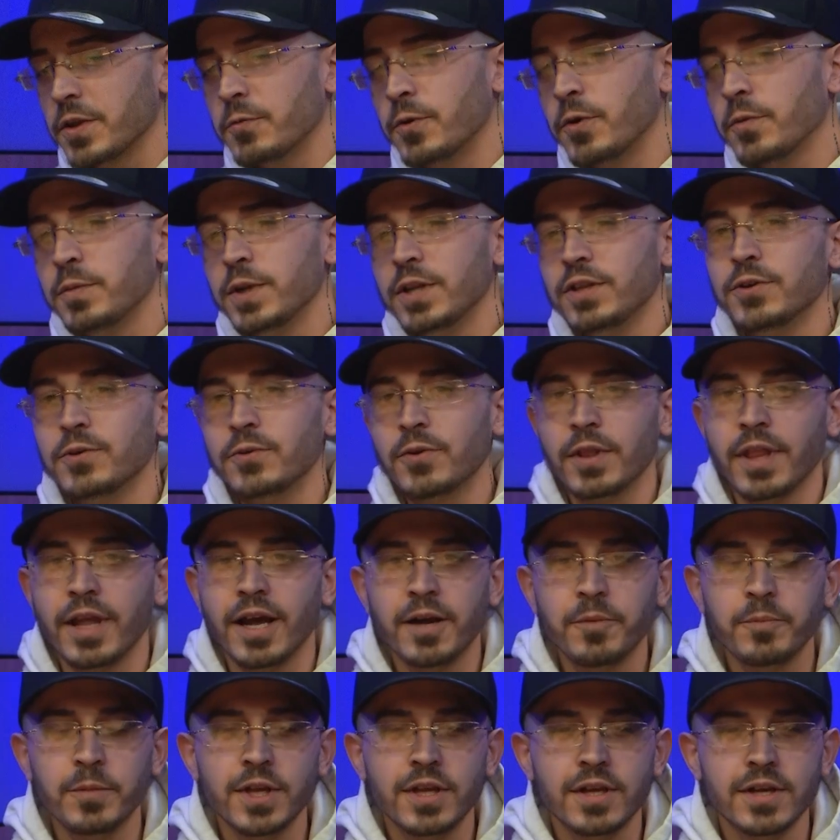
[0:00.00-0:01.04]
won't be doing
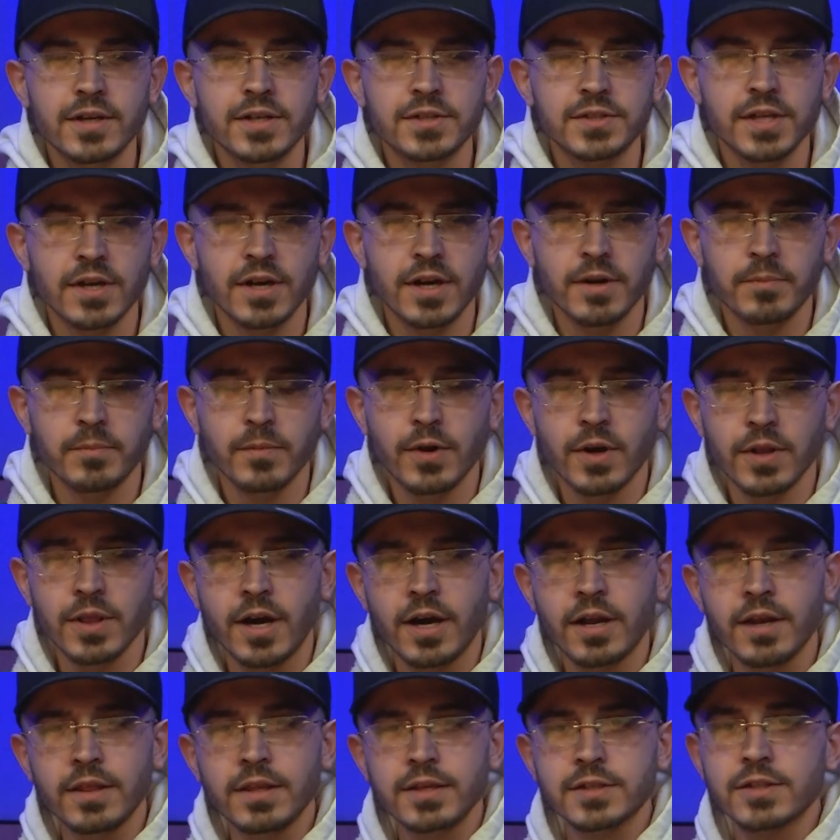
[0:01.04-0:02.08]
that because a
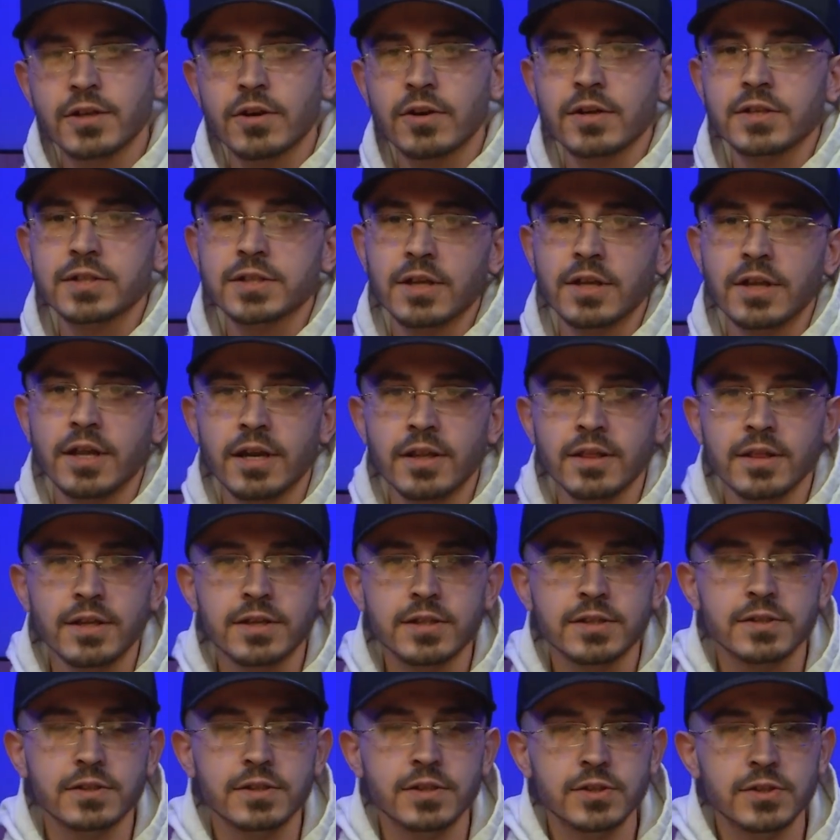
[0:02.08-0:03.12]
lot of these artists on that
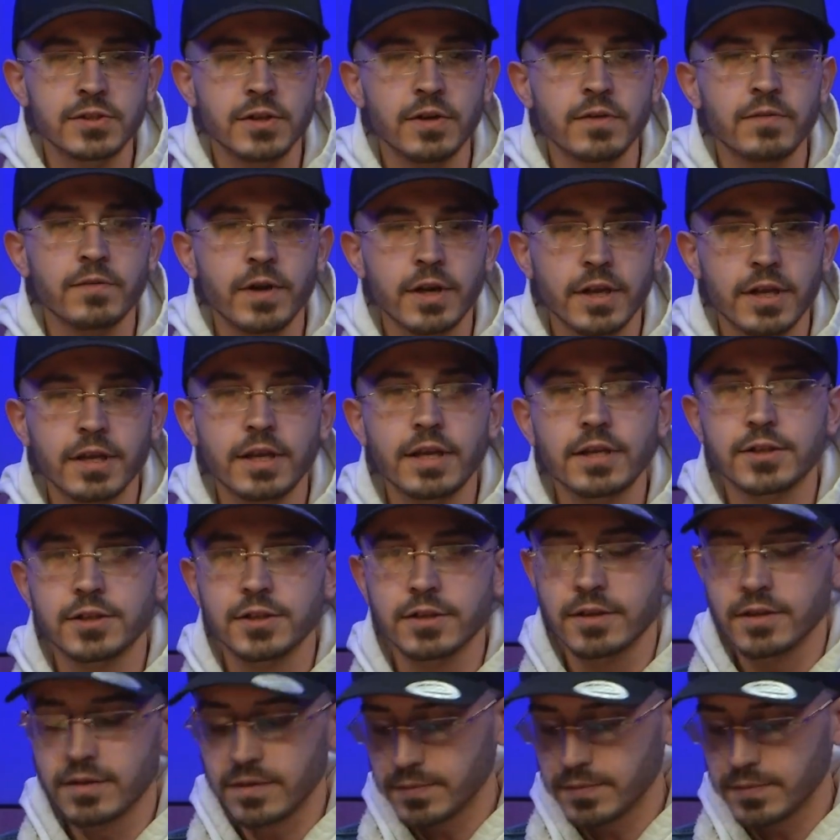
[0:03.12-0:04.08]
list deserve recognition.